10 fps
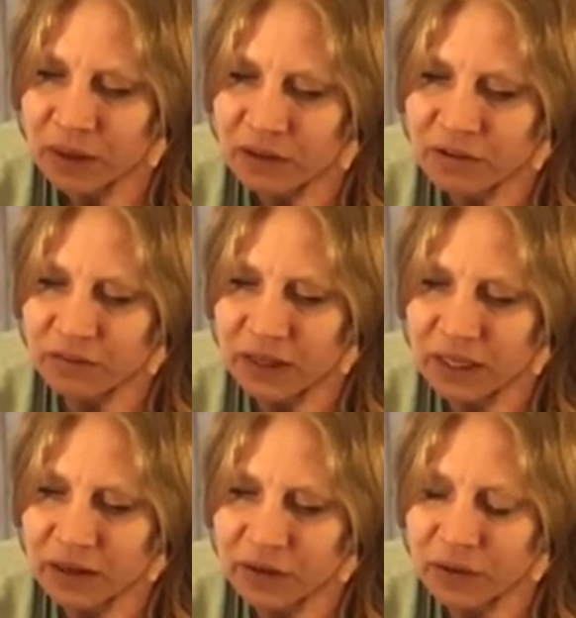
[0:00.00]

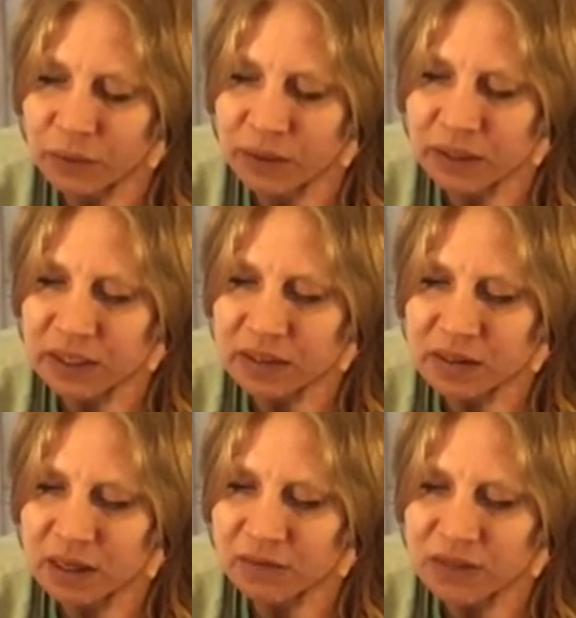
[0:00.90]
Feel the release
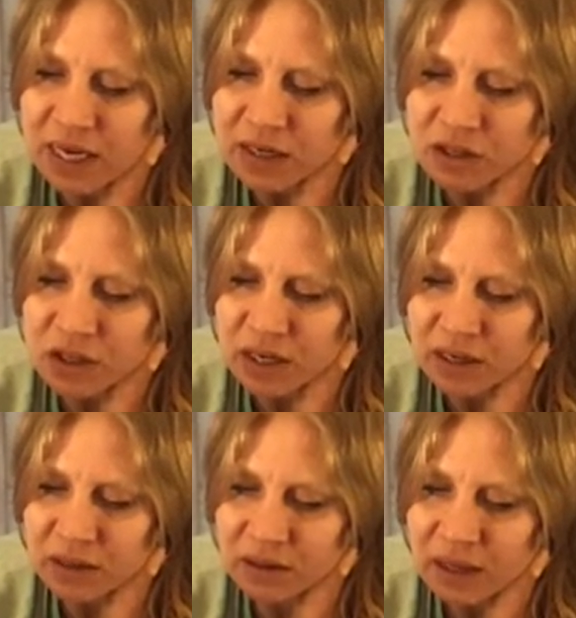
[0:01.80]
of tension